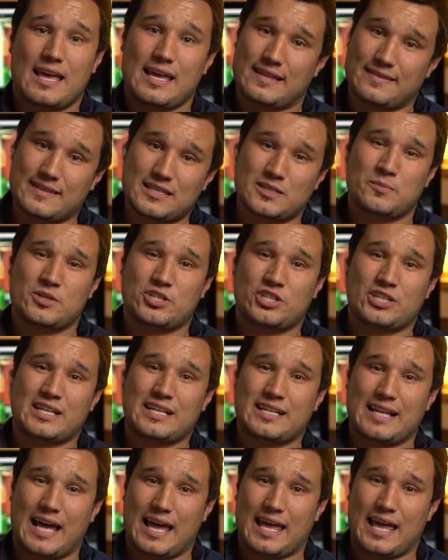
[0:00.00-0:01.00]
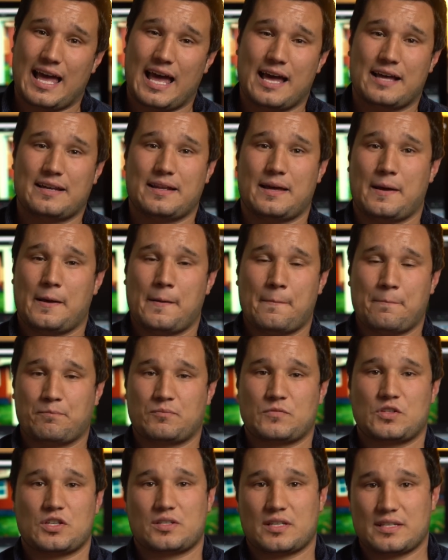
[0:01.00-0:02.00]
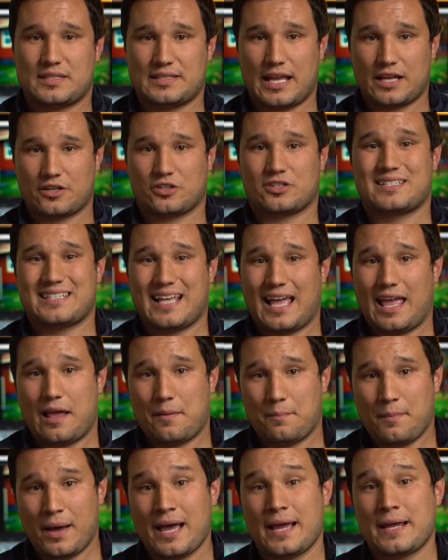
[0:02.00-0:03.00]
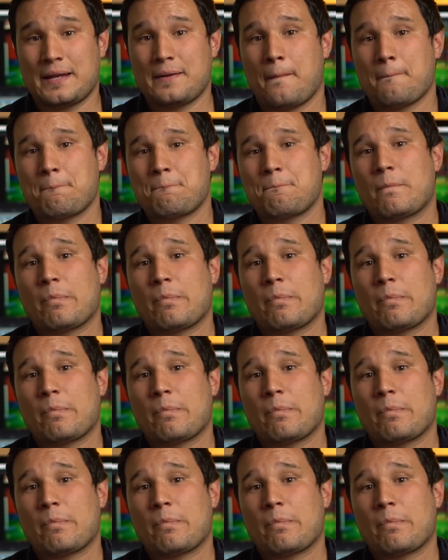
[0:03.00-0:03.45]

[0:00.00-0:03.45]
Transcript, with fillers: In this machine, I had um, just a standard set in mind.